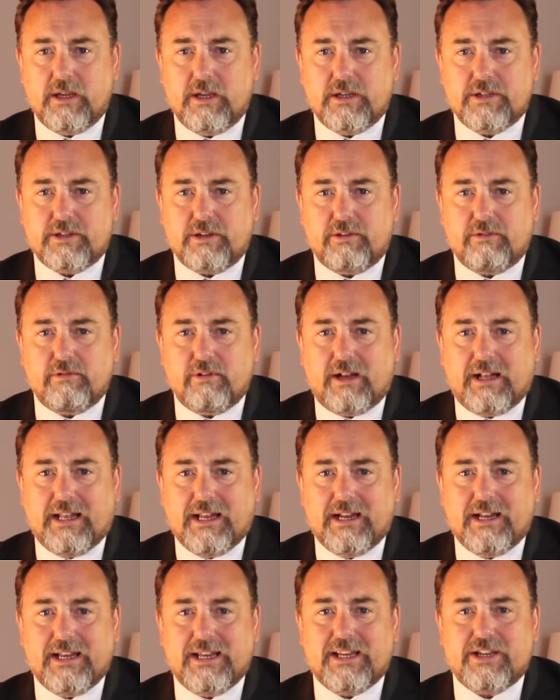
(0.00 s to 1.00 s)
So there are
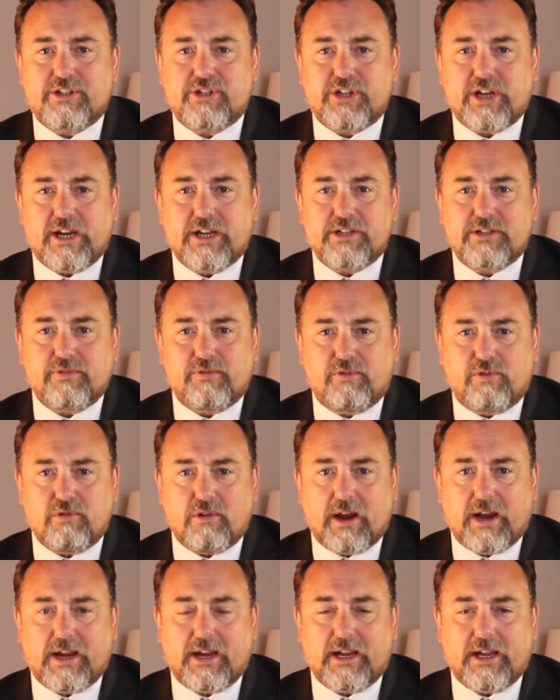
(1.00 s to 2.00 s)
clearly shades of
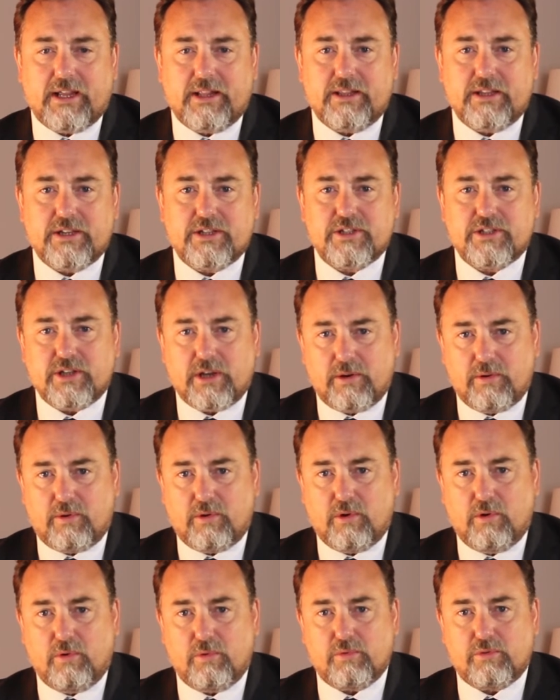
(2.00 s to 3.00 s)
grey in this
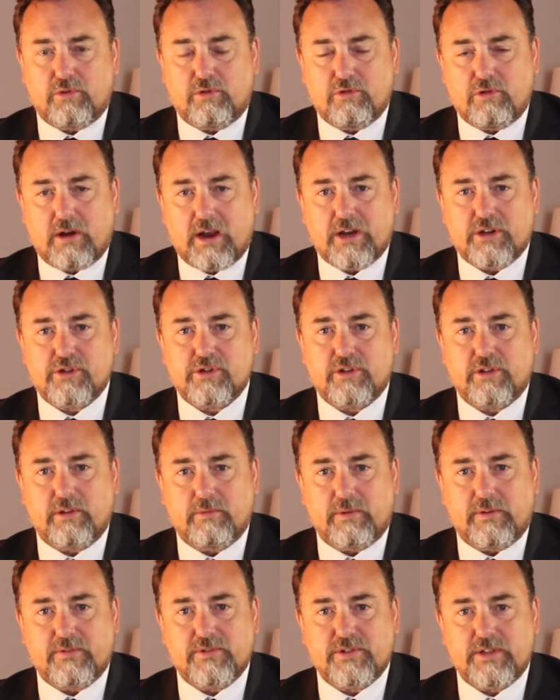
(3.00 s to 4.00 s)
so-called crash that
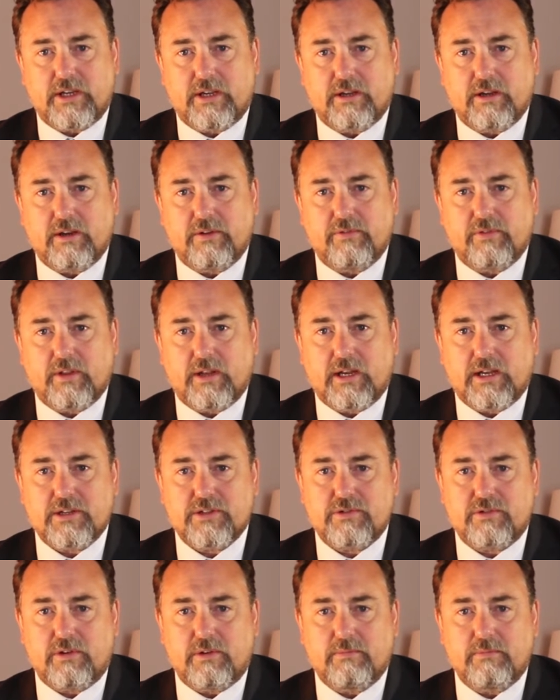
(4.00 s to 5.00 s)
we've seen over the
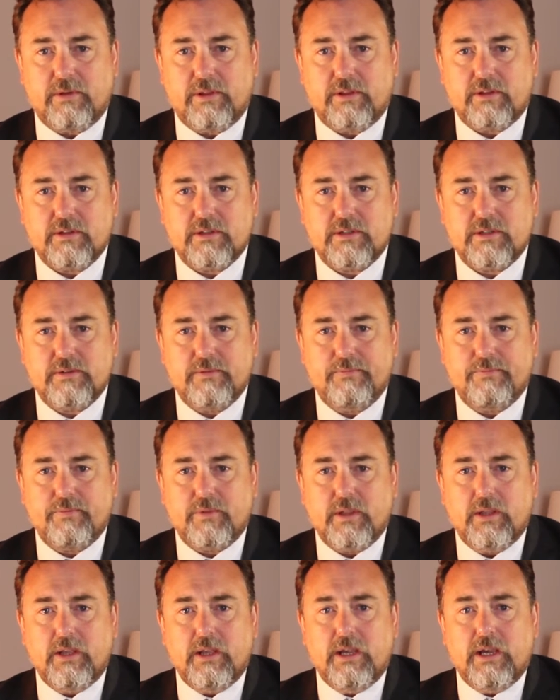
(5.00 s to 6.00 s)
last few months.
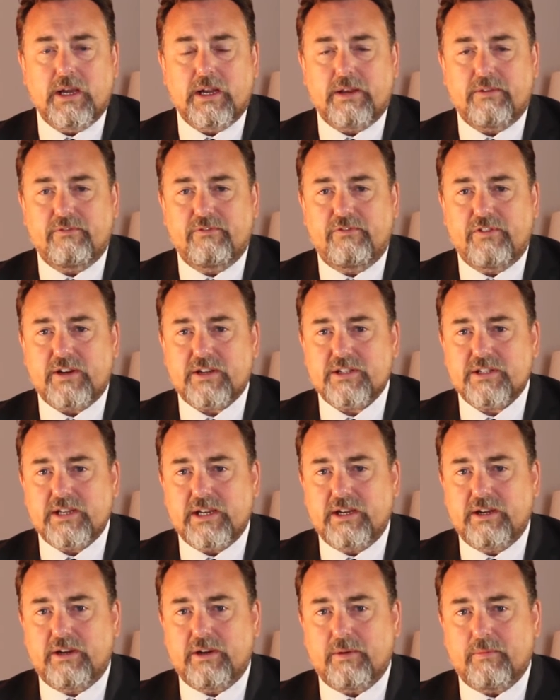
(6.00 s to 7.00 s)
And in fixed
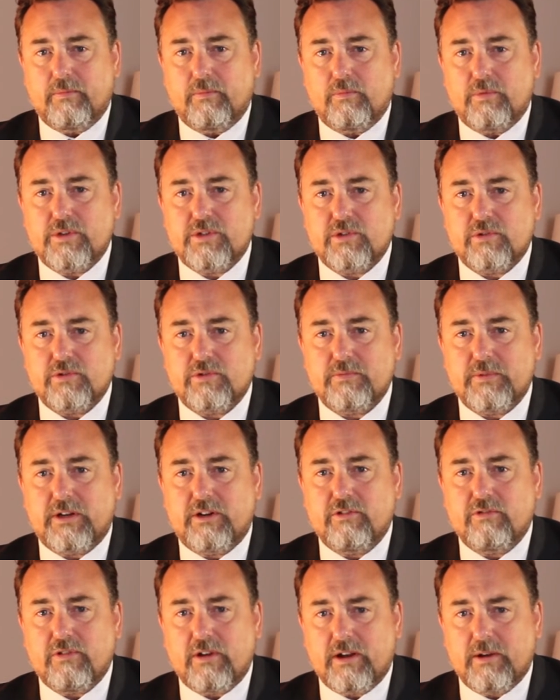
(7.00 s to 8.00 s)
income, we saw some
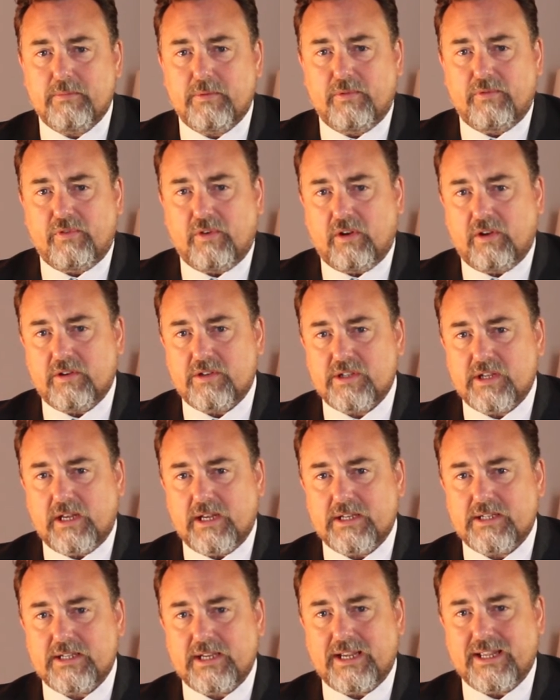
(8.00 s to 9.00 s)
incredible
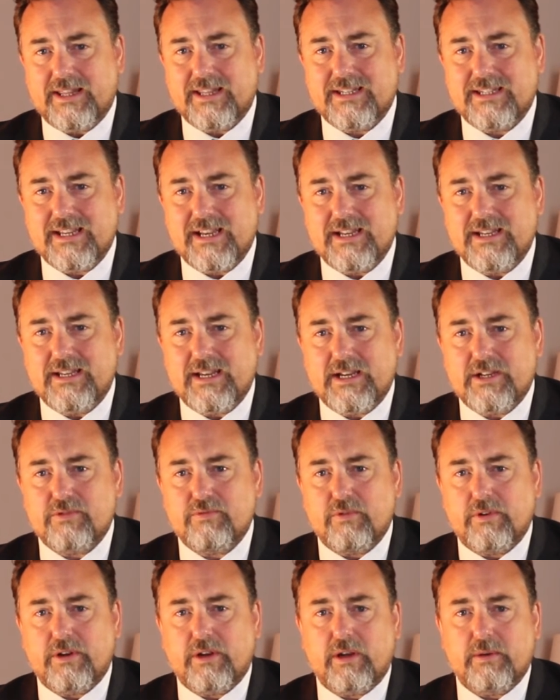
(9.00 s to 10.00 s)
volatility. In the 10 days
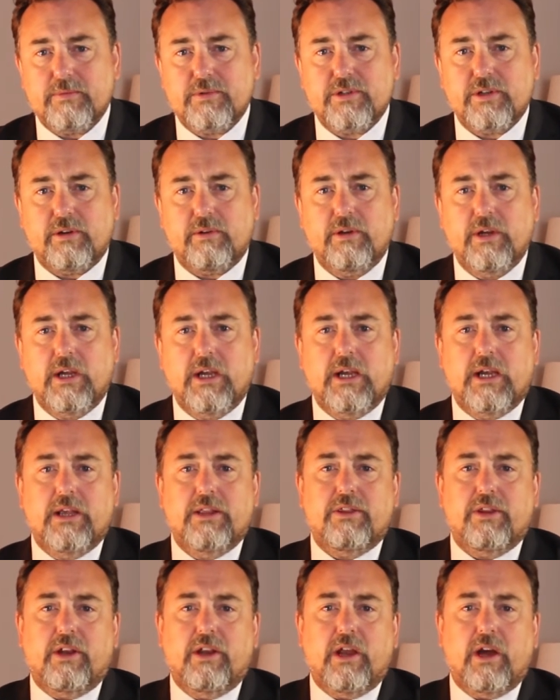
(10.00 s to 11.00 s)
running up to
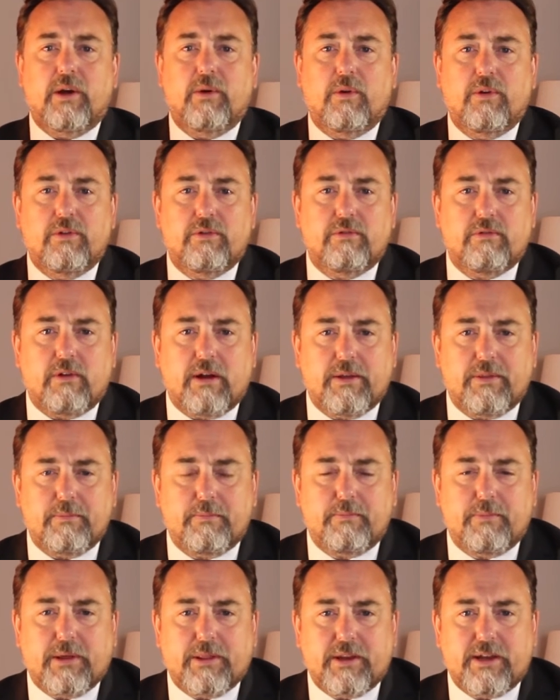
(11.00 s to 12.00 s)
the low on around
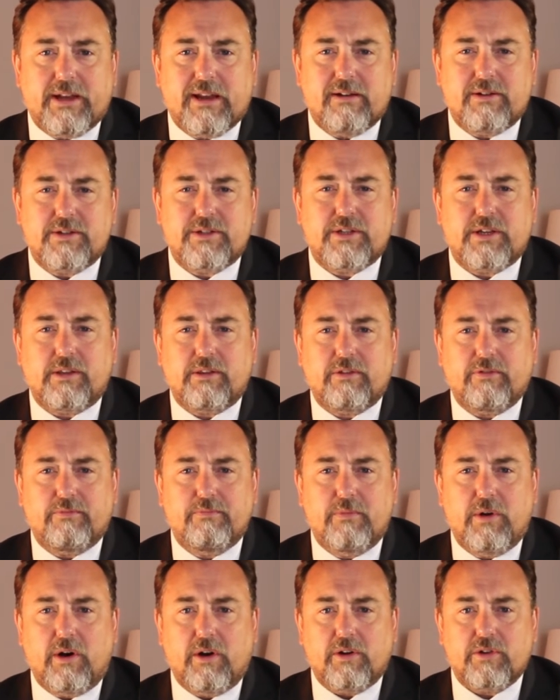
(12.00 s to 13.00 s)
about the 19th of
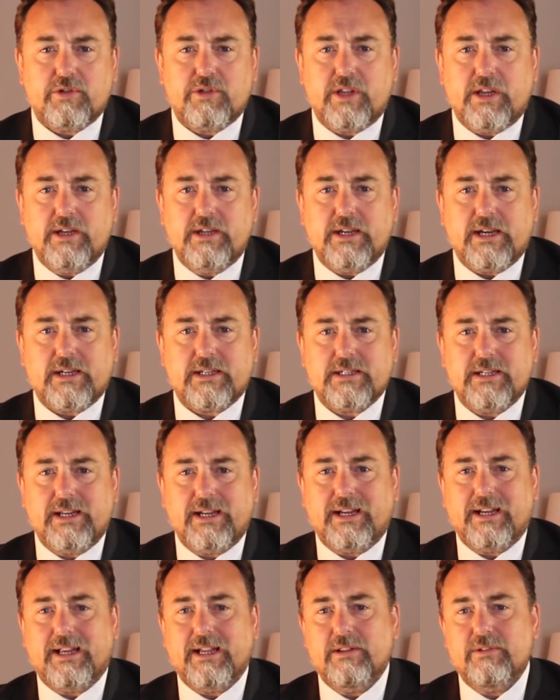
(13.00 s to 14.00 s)
March, the
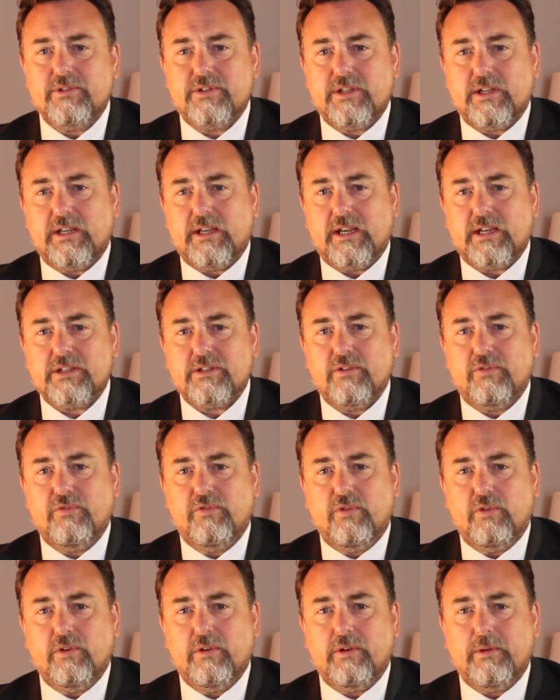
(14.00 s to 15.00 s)
index-linked gilts index had
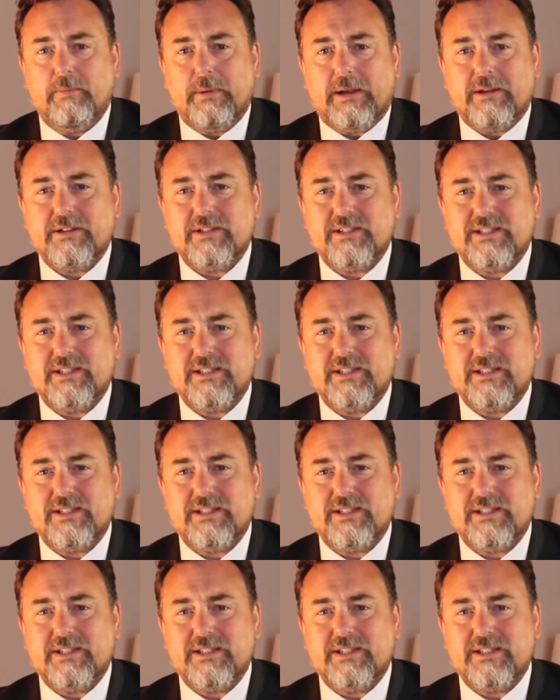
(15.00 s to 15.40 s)
fallen about